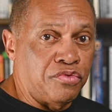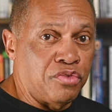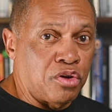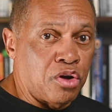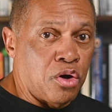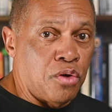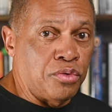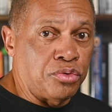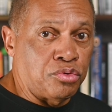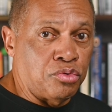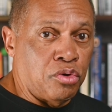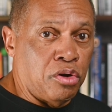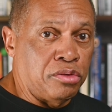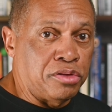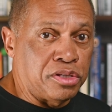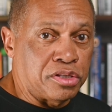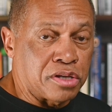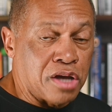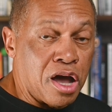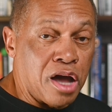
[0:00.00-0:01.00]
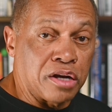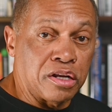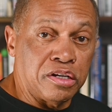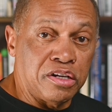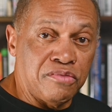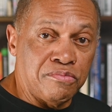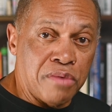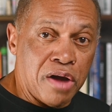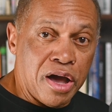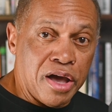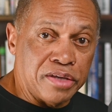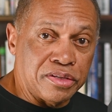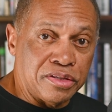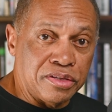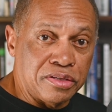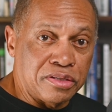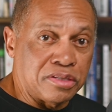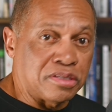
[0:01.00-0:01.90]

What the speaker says: for going through all these cognitive biases.